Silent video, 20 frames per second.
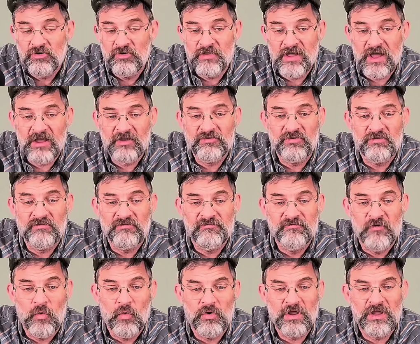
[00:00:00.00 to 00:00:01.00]

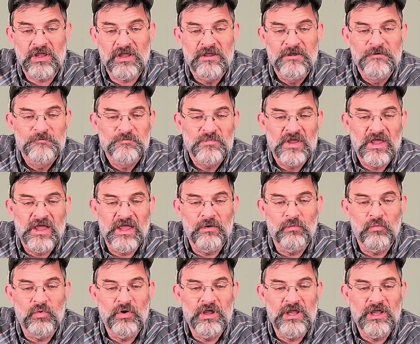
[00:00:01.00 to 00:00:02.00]
2,040,
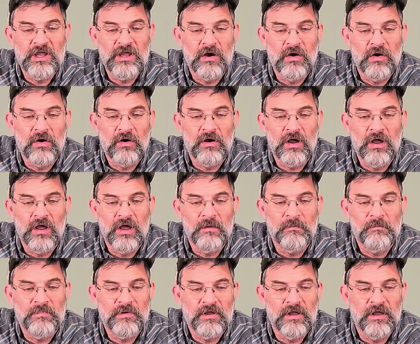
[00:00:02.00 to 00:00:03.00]
and we are
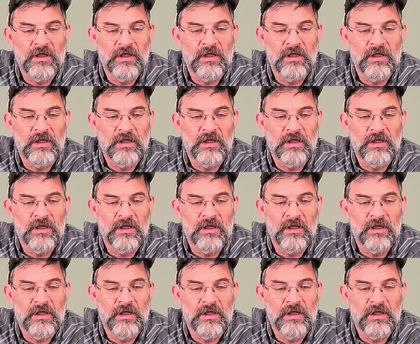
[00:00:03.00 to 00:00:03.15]
up